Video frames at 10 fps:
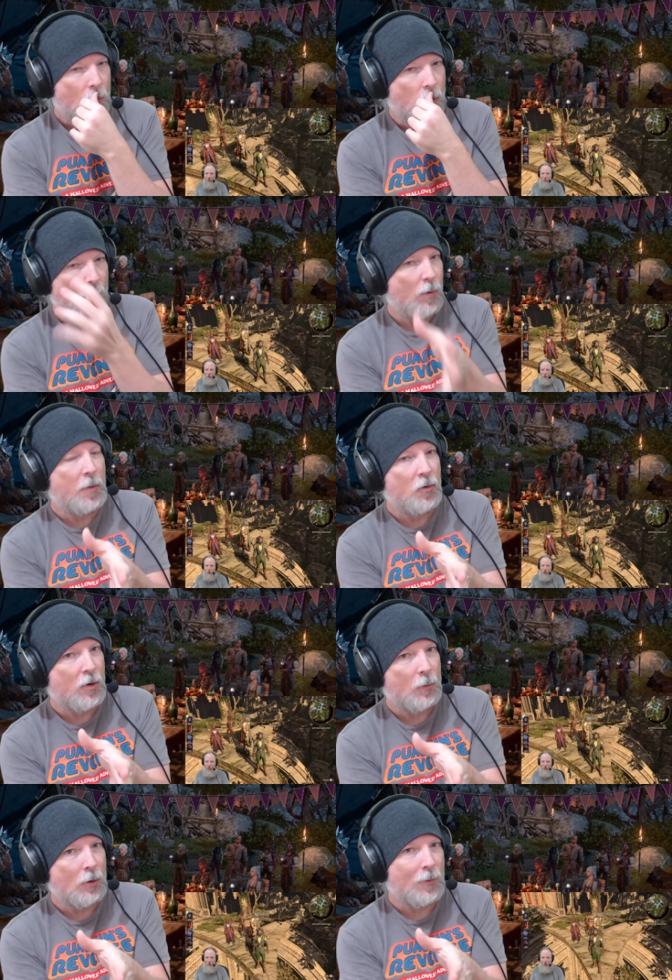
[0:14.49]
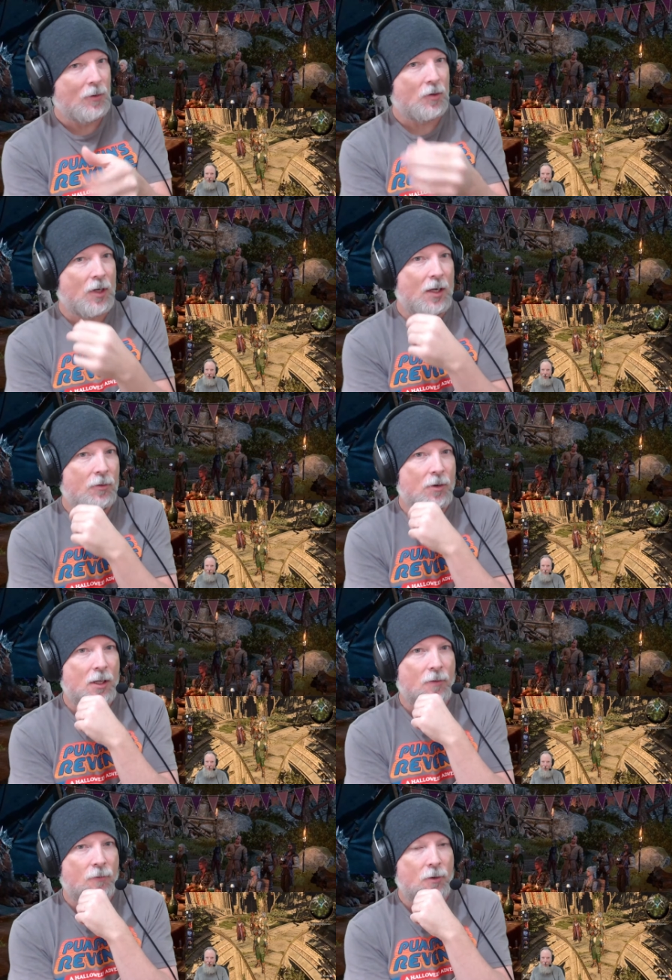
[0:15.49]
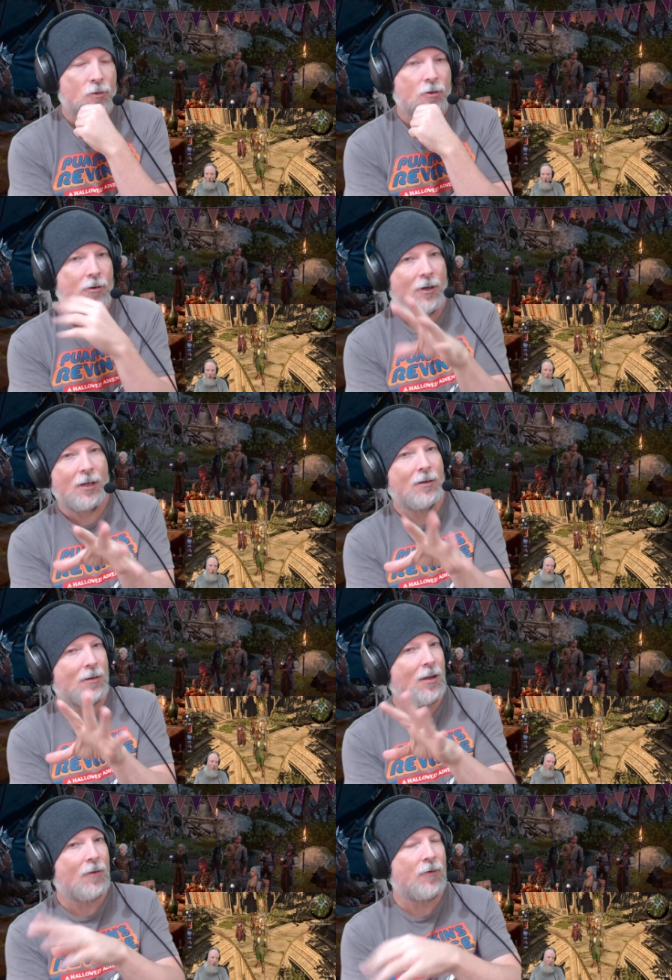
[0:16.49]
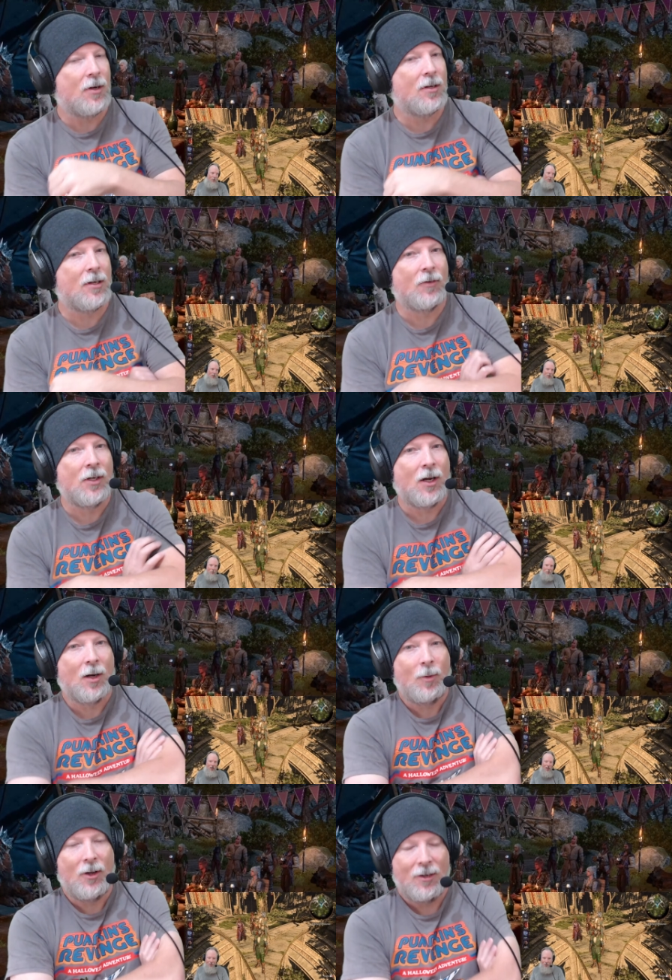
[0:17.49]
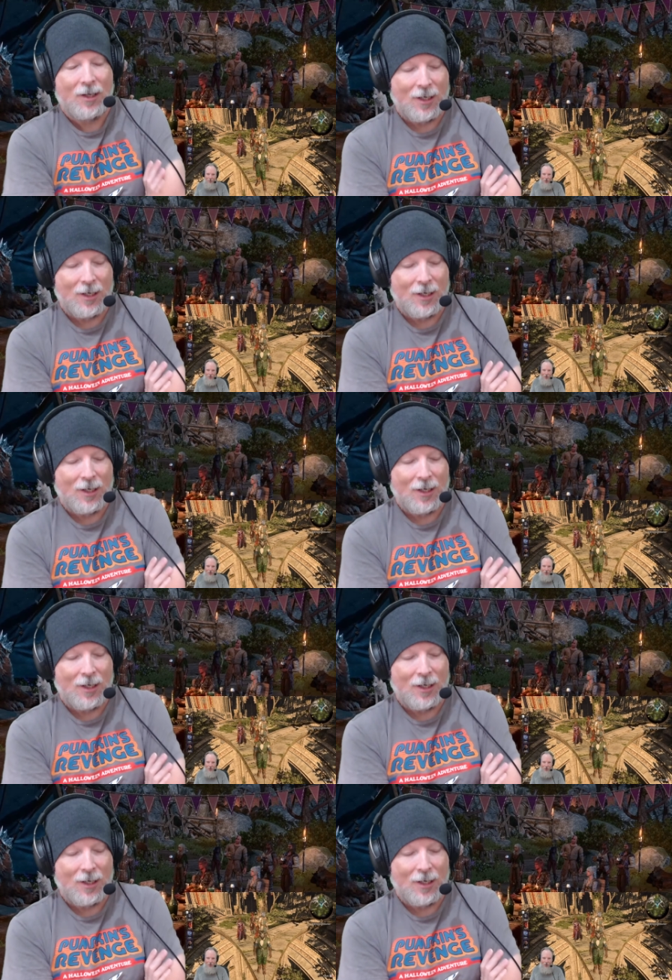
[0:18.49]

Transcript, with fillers: Will we be doing more Baldur's Gate three in the future? There's a lot of fun stuff to talk about.